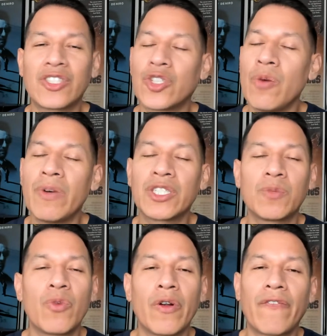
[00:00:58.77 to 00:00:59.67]
so
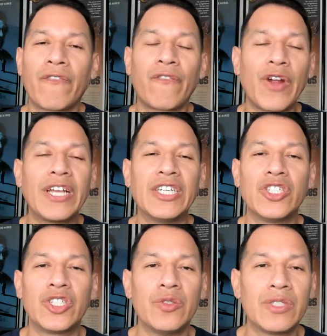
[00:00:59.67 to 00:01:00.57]
much more freaking
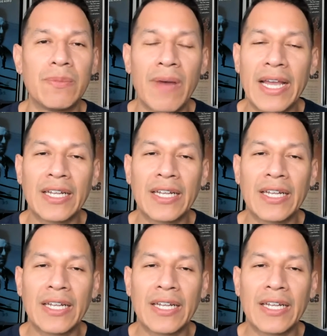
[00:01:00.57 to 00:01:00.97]
shoes in my